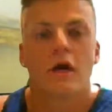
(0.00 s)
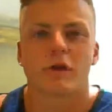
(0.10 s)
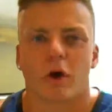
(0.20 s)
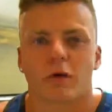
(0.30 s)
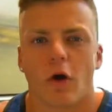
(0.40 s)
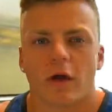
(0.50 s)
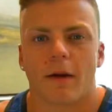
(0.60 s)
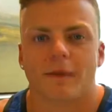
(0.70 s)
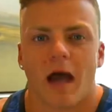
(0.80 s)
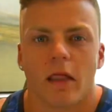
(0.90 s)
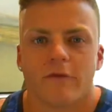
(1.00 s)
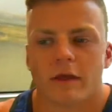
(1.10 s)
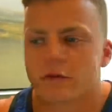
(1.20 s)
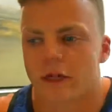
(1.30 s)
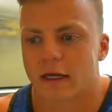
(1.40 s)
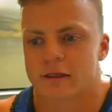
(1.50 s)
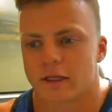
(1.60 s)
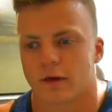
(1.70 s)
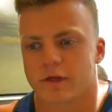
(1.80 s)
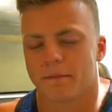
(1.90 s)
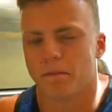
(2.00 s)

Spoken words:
started going up the elevator, like I said, I was, like,